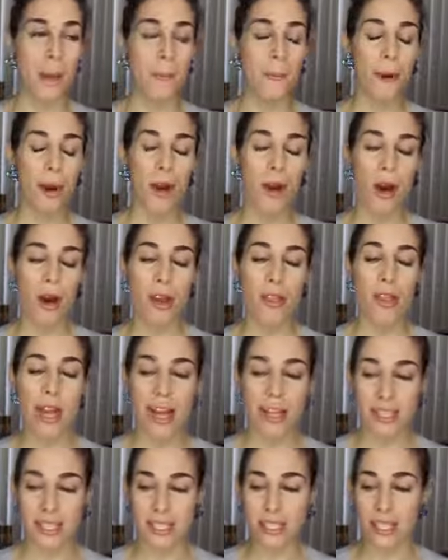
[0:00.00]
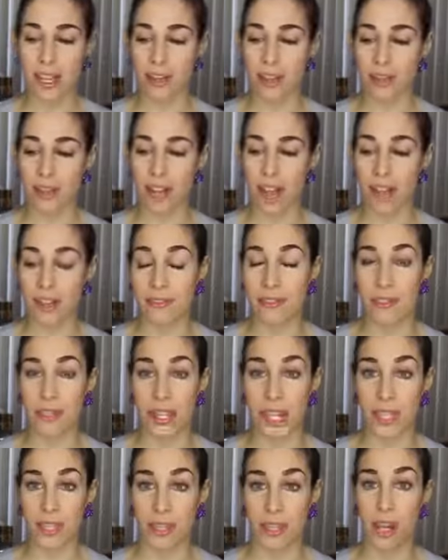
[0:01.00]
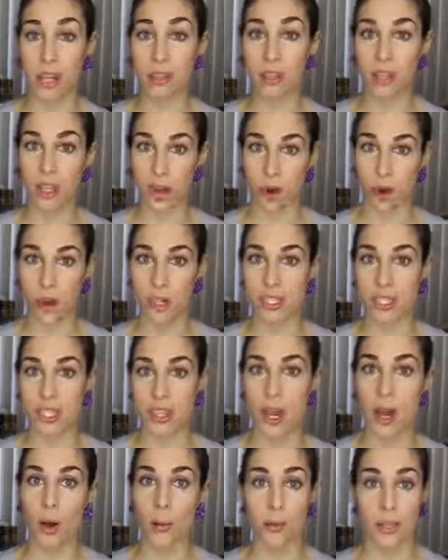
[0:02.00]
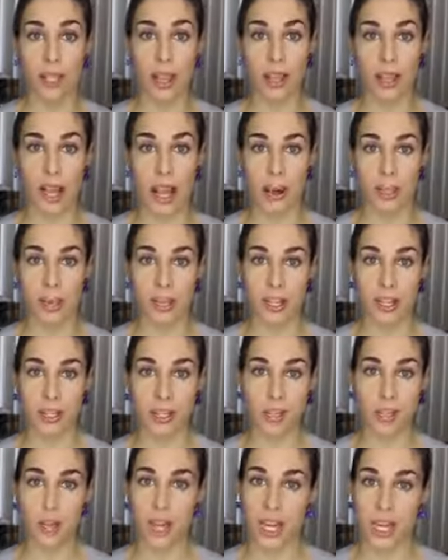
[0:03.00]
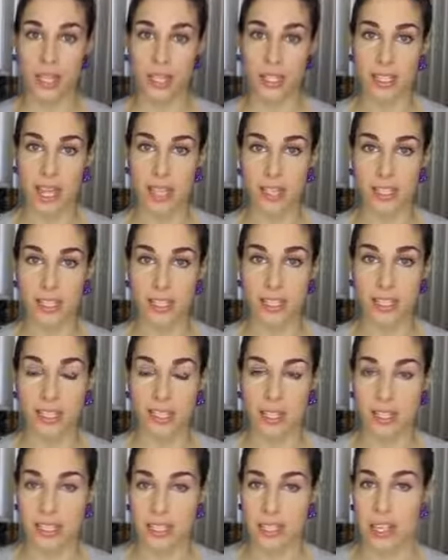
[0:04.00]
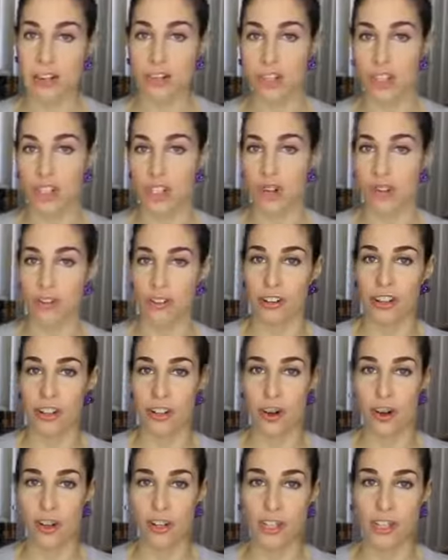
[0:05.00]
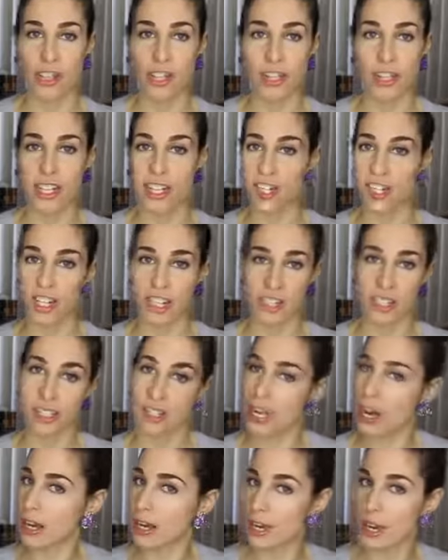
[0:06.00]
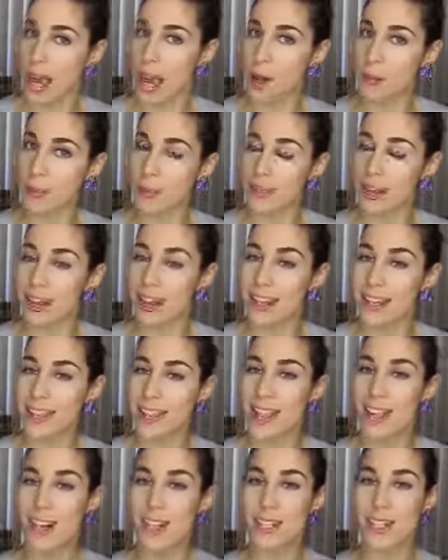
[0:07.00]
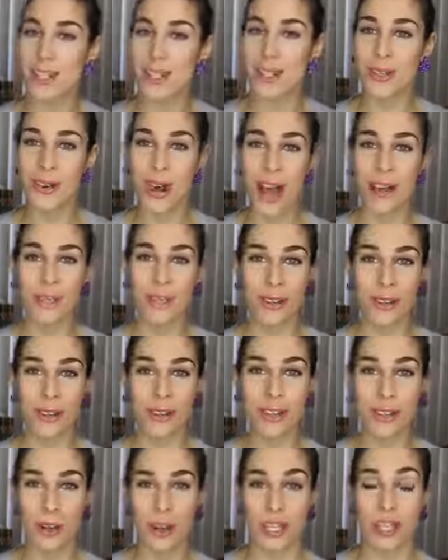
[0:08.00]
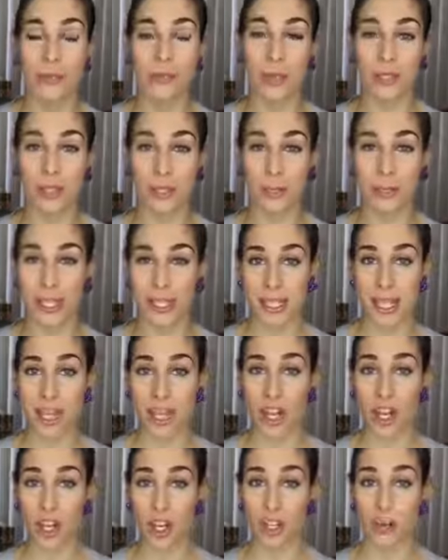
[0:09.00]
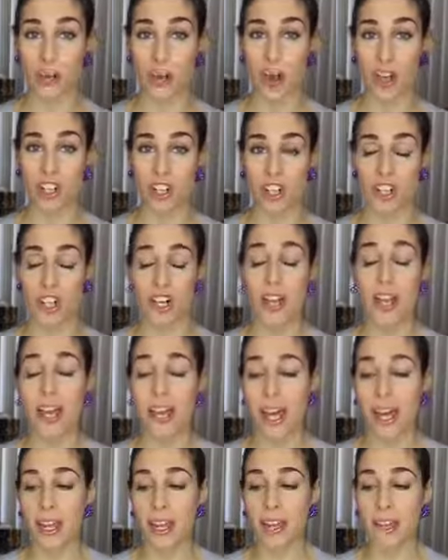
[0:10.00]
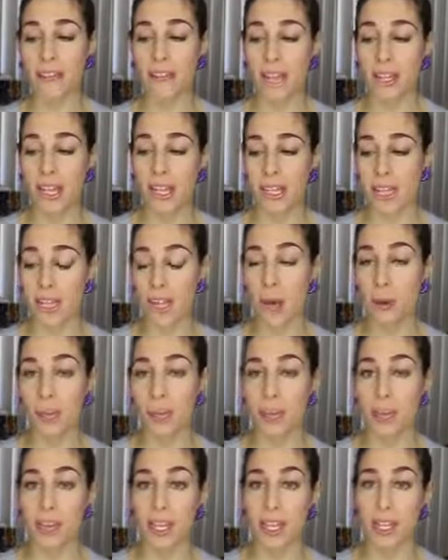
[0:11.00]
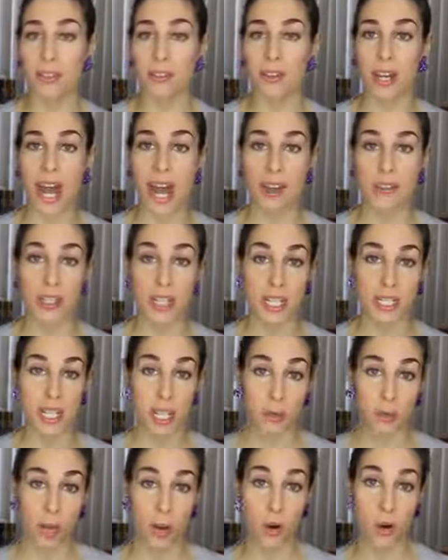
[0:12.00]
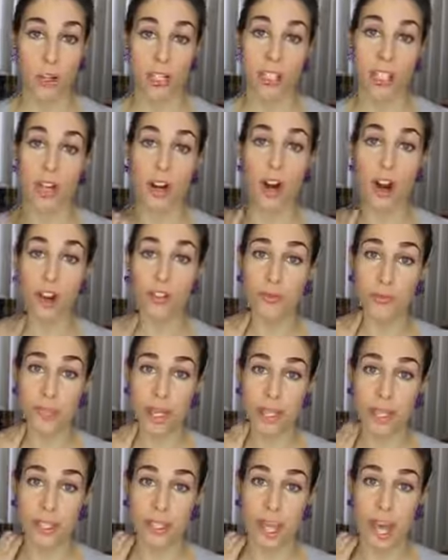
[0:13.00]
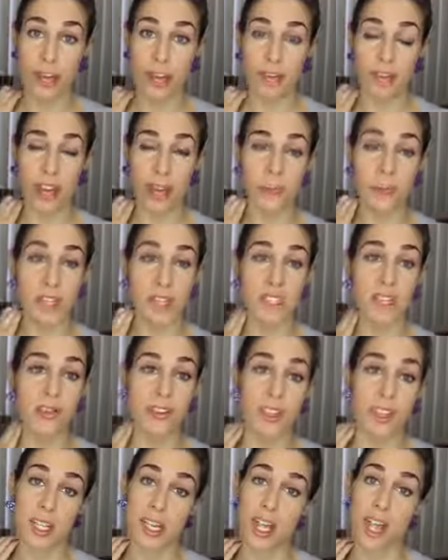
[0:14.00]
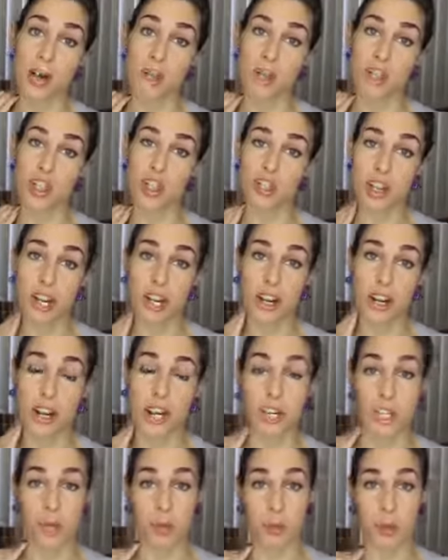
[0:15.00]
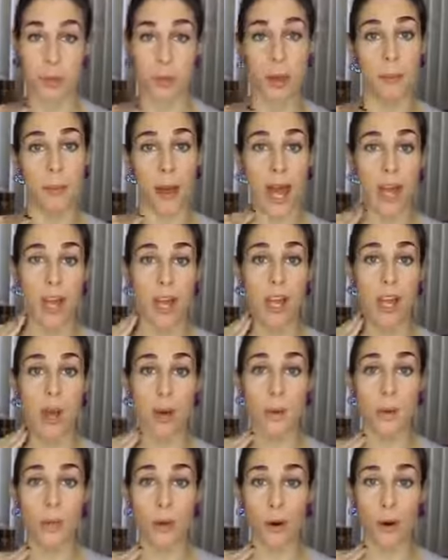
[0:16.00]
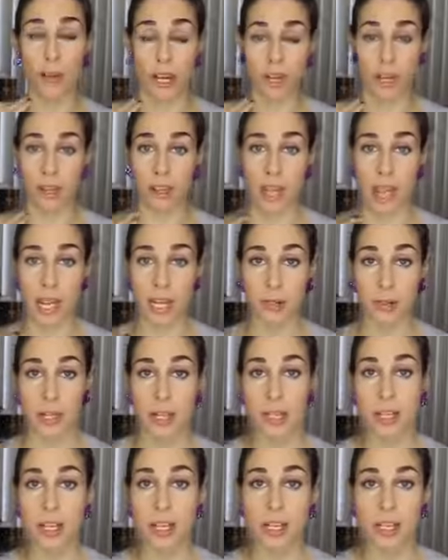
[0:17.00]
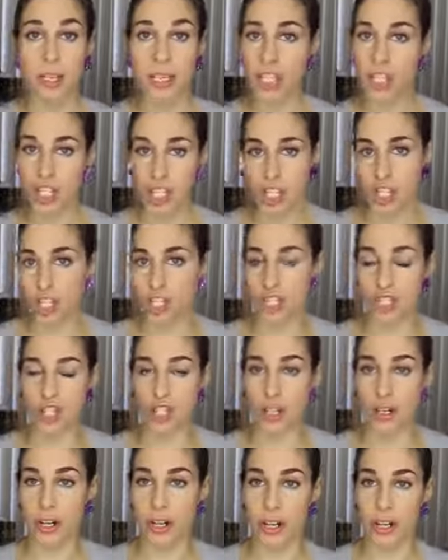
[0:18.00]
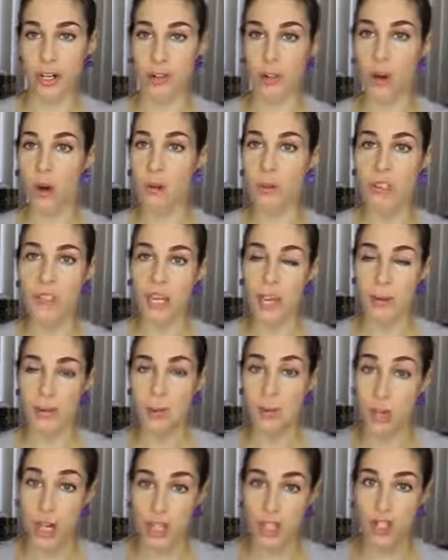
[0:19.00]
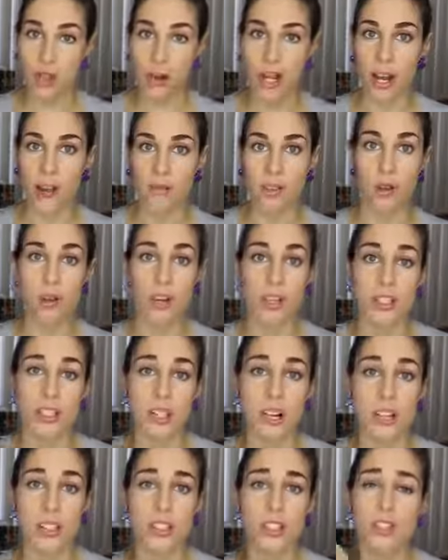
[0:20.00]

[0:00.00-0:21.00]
But all that stuff, I feel like the corset helps a lot, because you can't exactly sit slouched over in a corset. It's just not gonna happen, guys. So you have no choice but to maintain a good posture. And I feel like it helps me even after I take my corset off, because I find myself sitting up straighter and keeping my back more in alignment just during normal times when I don't have the corset on.